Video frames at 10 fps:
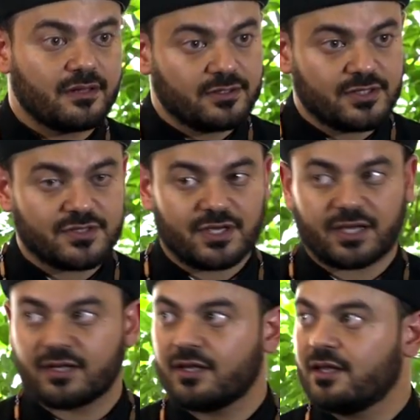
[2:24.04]
Just a
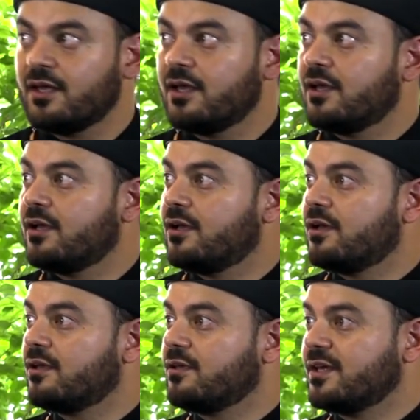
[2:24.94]
second.
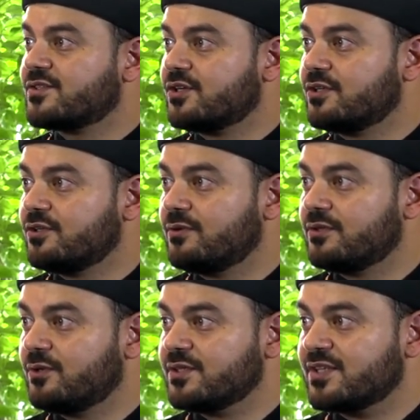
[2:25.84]
Yes, sir, do
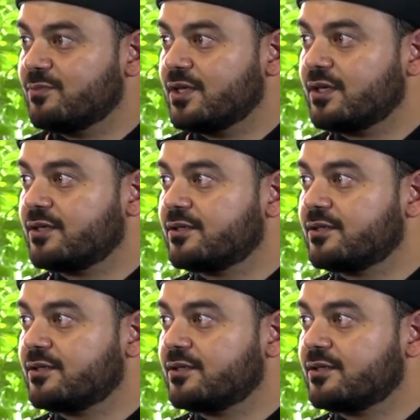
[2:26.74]
you want something?